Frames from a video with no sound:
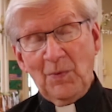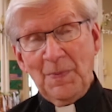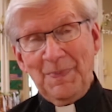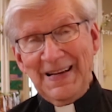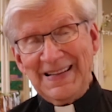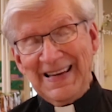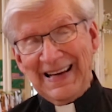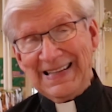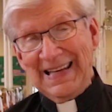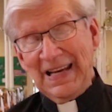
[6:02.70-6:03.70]
would be a
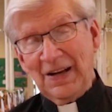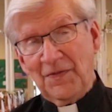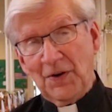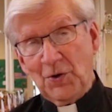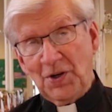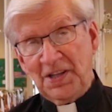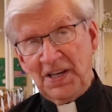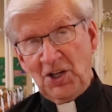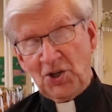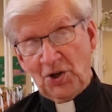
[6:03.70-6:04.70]
technique of a good
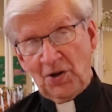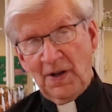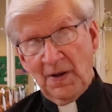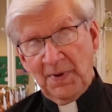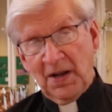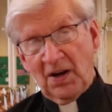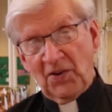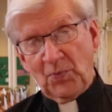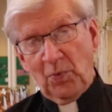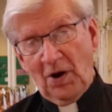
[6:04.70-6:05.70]
teacher
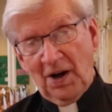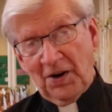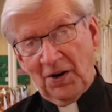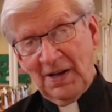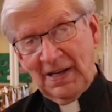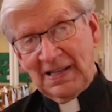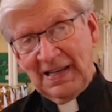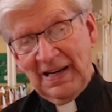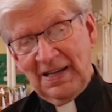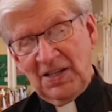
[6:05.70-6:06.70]
because water
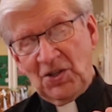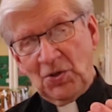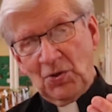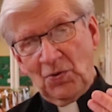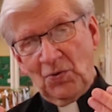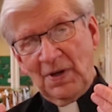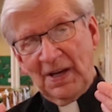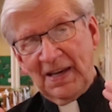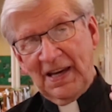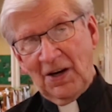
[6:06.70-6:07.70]
tended to
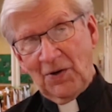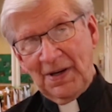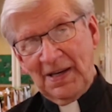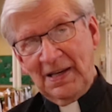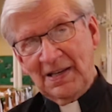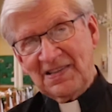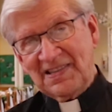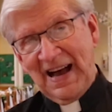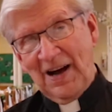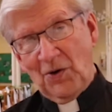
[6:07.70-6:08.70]
carry
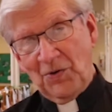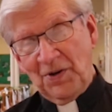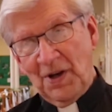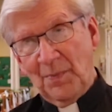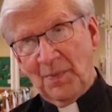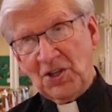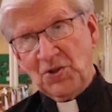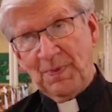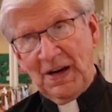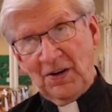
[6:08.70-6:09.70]
sound
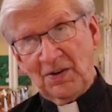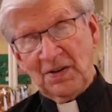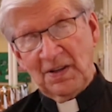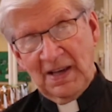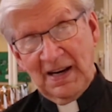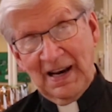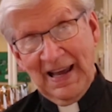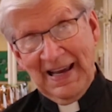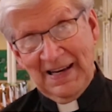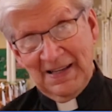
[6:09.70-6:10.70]
much better than
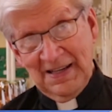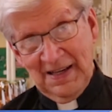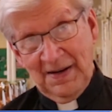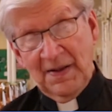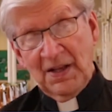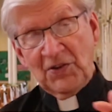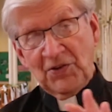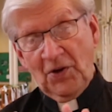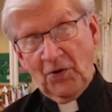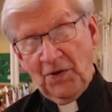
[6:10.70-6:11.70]
land did.
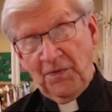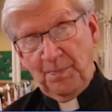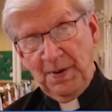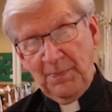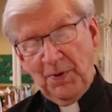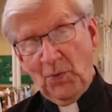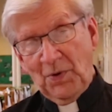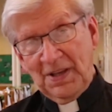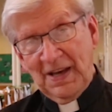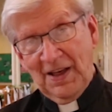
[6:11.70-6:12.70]
So the people
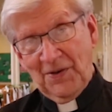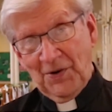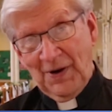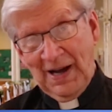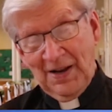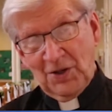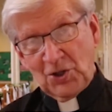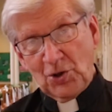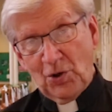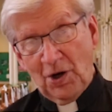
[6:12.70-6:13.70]
would gather on the
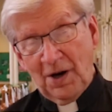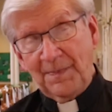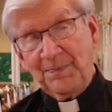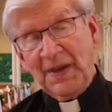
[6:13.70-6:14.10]
shore,